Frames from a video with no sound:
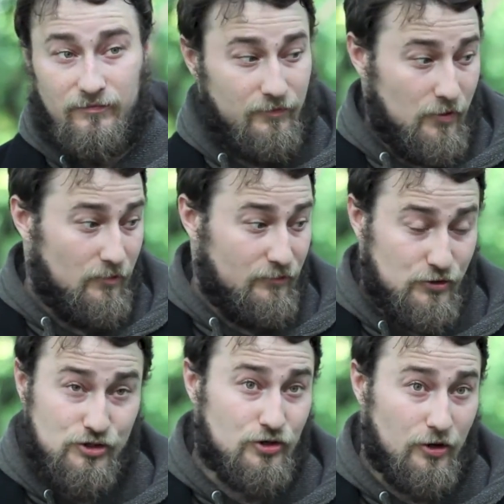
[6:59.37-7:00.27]

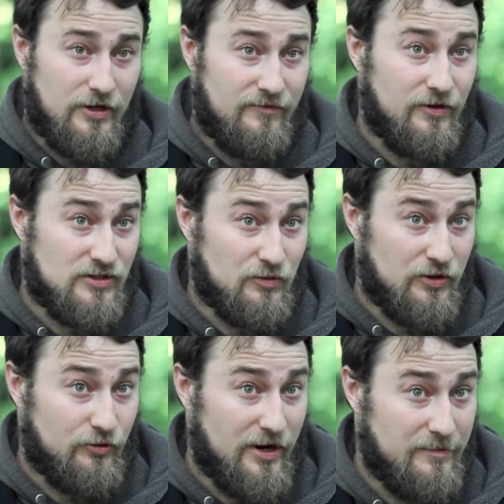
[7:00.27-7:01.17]
for sure he fills it
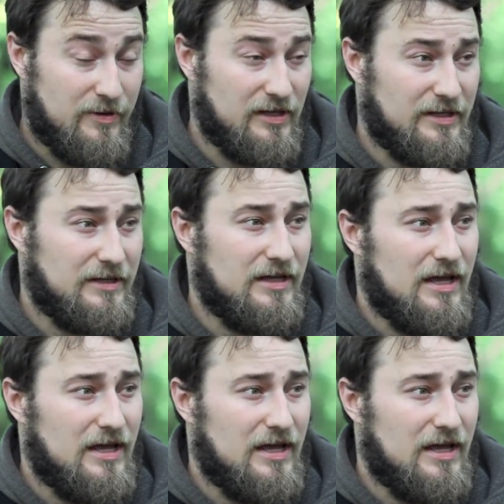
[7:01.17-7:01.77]
with great ability,